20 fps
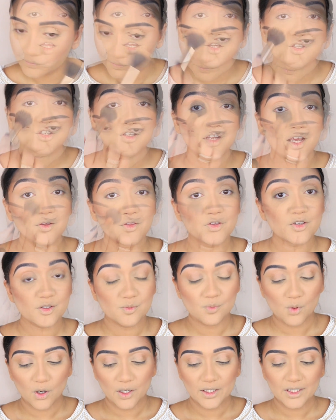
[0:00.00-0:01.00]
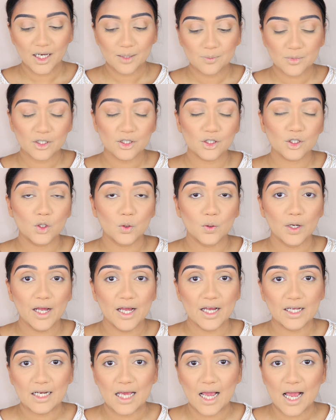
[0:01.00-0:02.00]
So now at this point, I'm going to go
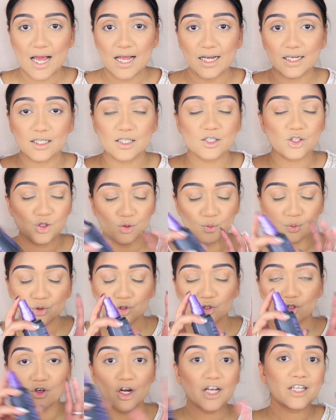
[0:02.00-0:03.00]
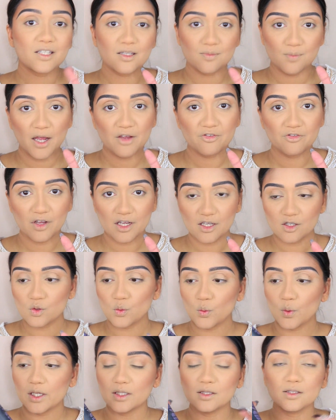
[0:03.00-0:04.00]
ahead and spritz my
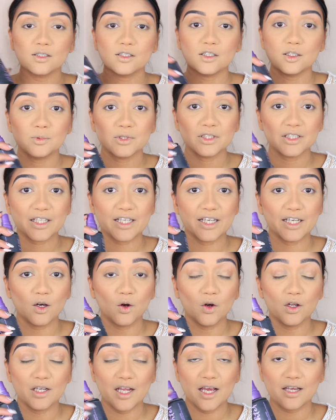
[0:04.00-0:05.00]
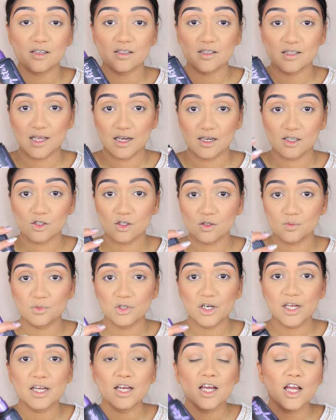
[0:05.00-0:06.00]
face with the Urban Decay All Nighter Setting
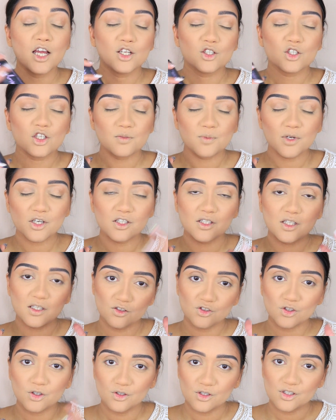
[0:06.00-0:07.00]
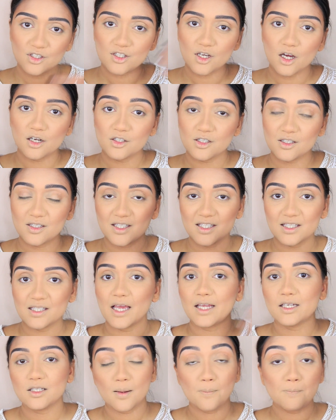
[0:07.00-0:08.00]
Spray, just because this is going to start to
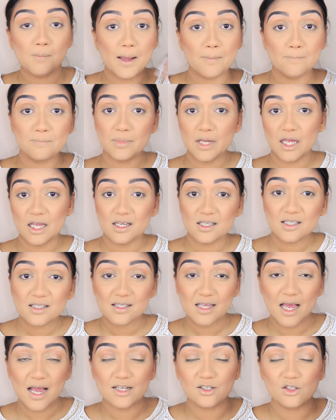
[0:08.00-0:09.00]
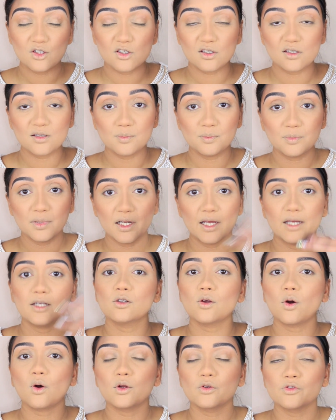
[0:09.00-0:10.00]
set my base and just
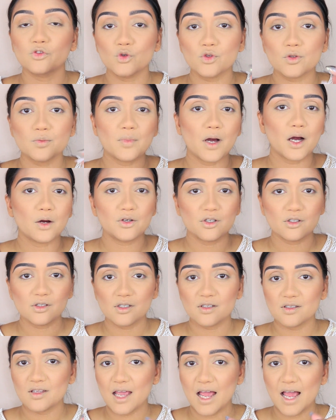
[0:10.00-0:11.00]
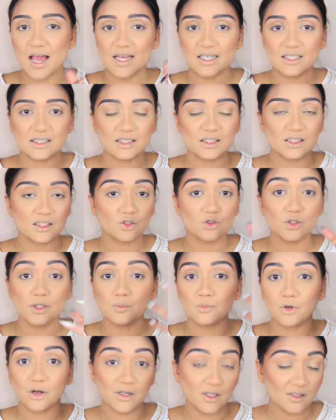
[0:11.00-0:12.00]
blend all of those powders and
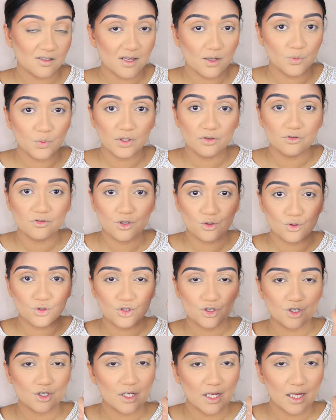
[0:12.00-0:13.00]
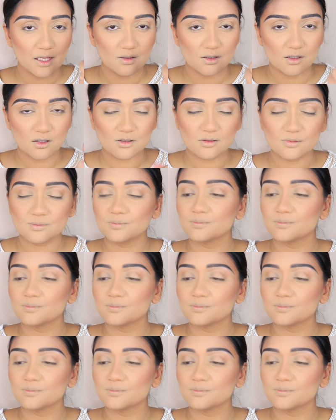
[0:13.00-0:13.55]
cream products that we've used together.